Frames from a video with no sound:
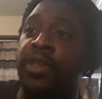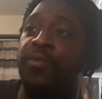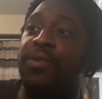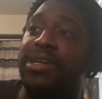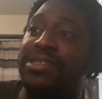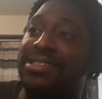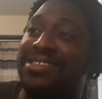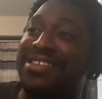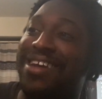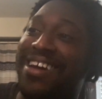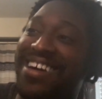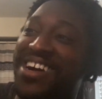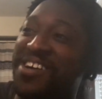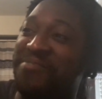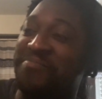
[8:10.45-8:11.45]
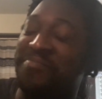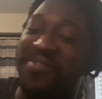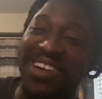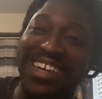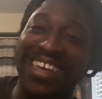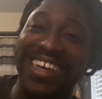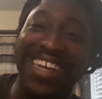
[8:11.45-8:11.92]
Which,
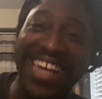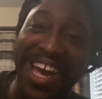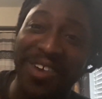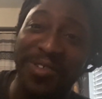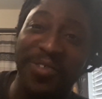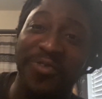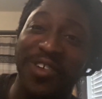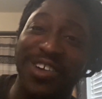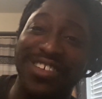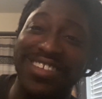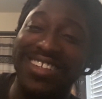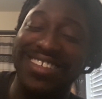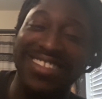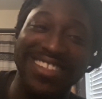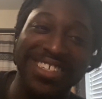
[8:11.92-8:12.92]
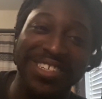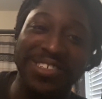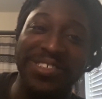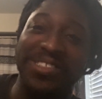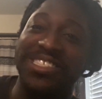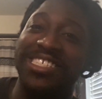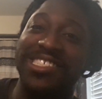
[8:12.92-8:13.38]
again, I refer you
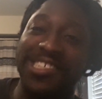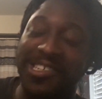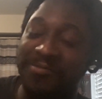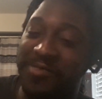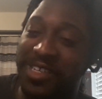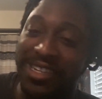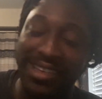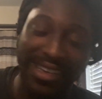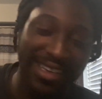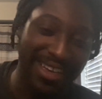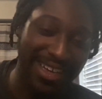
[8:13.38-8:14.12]
to, Chris Stuckman.